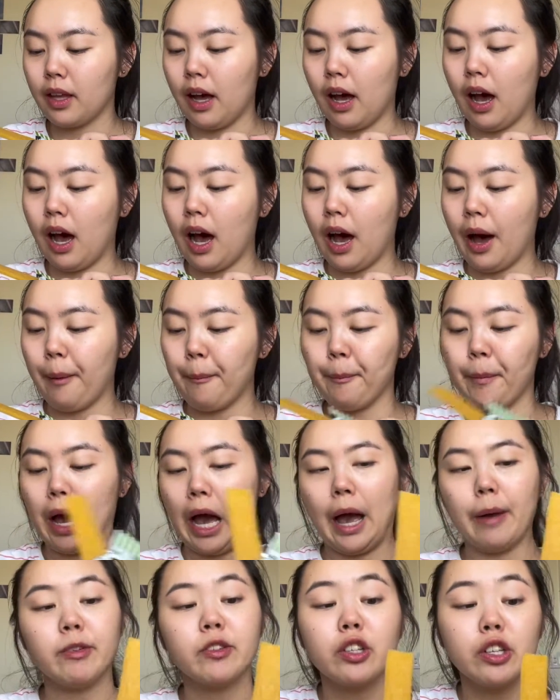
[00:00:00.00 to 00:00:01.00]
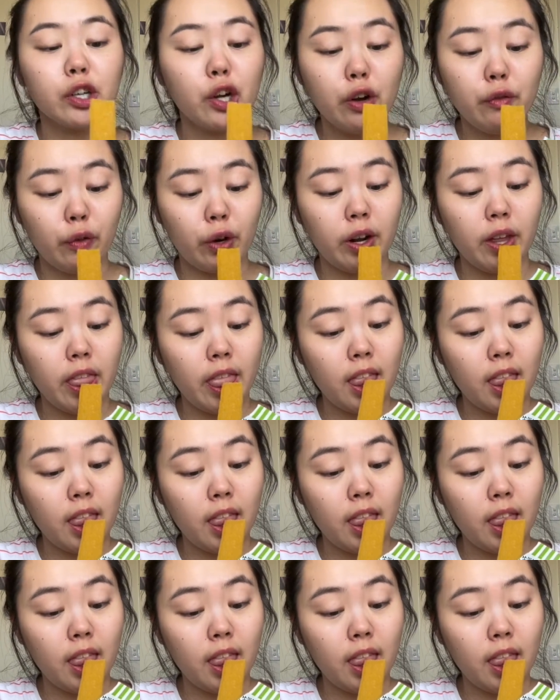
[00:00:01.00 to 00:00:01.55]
I'm just gonna go for it.